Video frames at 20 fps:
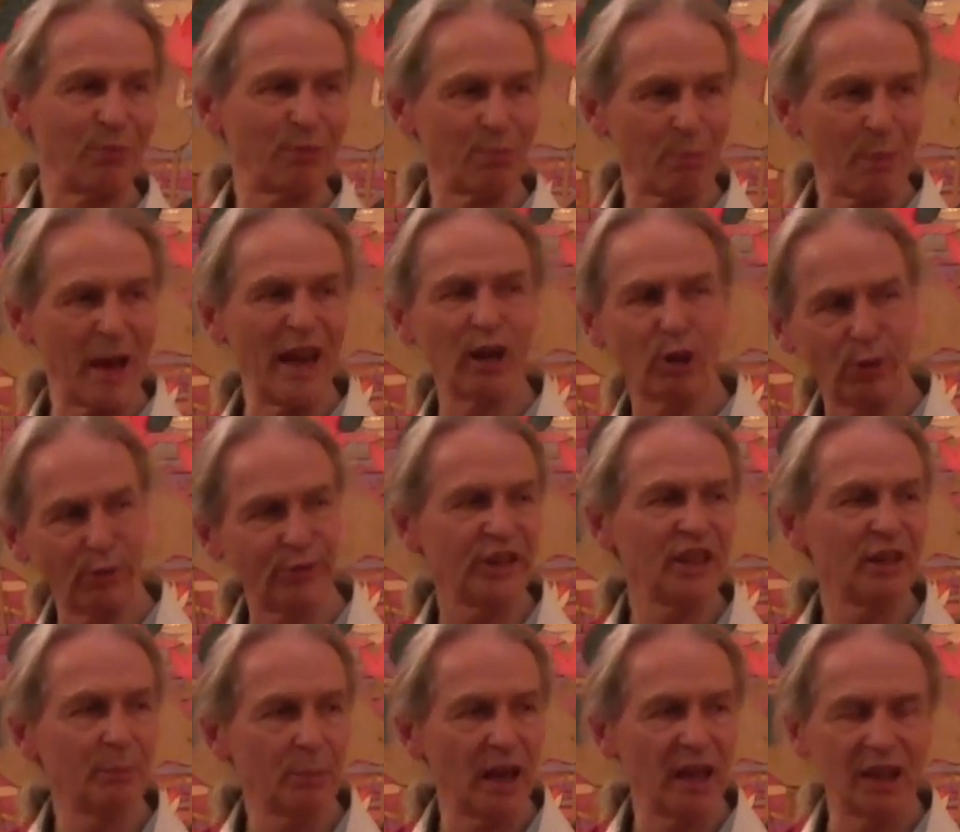male or
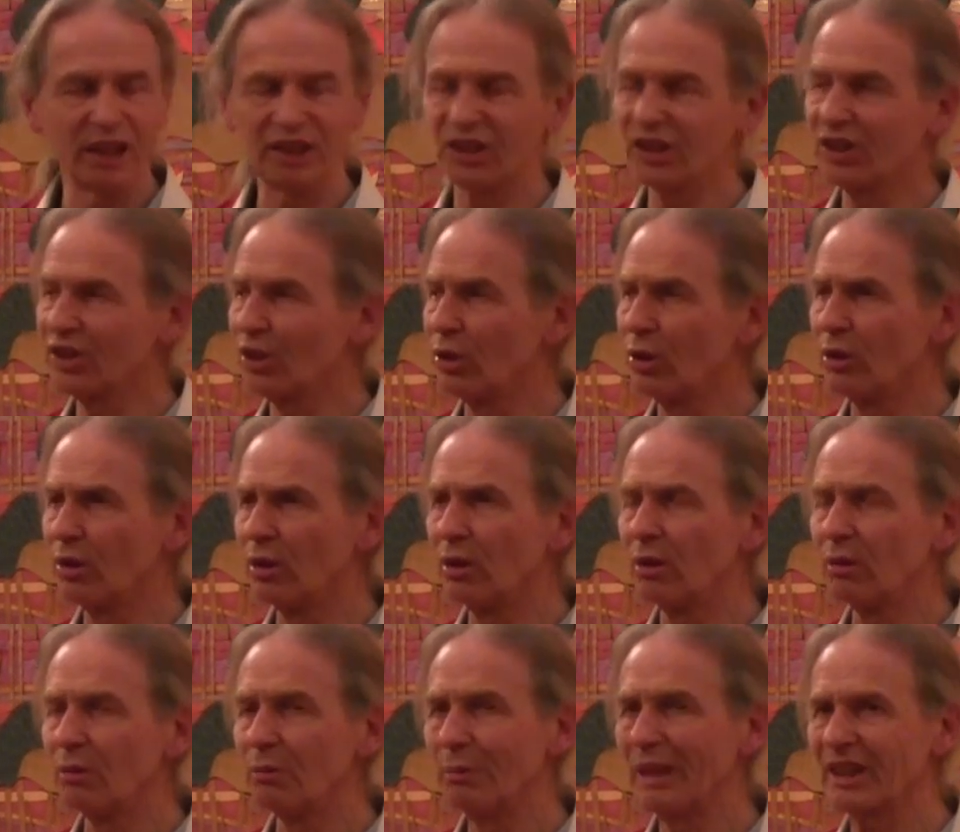female, it's just,
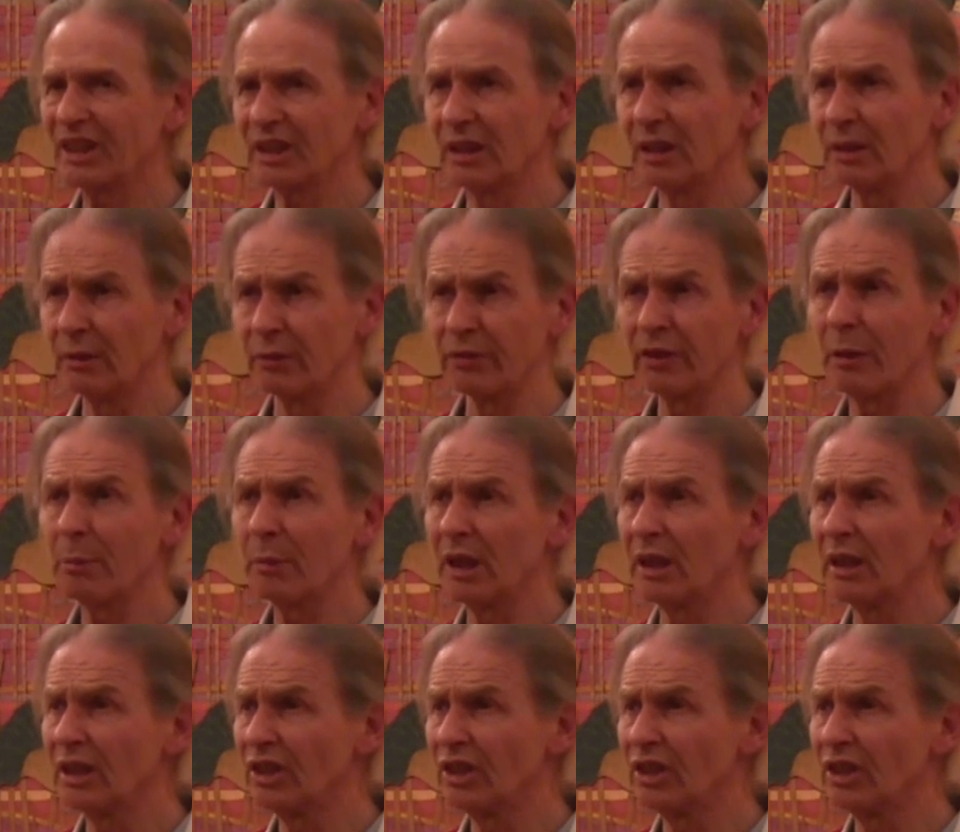or masculine and feminine.